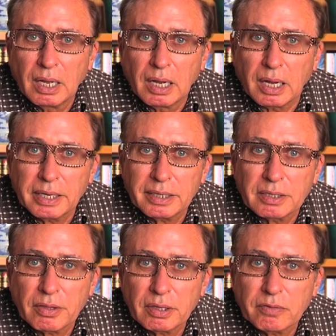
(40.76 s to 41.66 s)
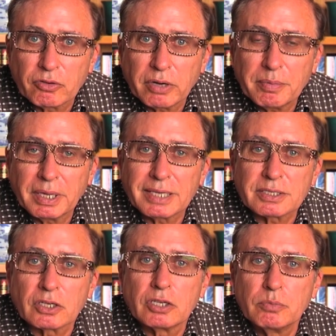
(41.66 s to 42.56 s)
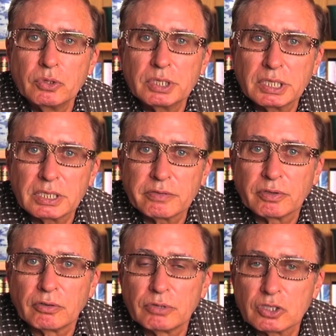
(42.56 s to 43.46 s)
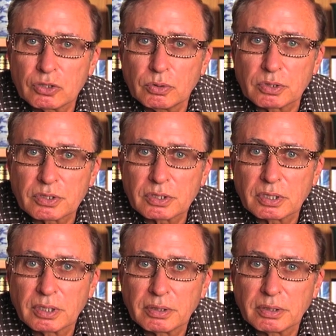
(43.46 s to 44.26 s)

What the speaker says: I like to think of grammar as a communicative resource.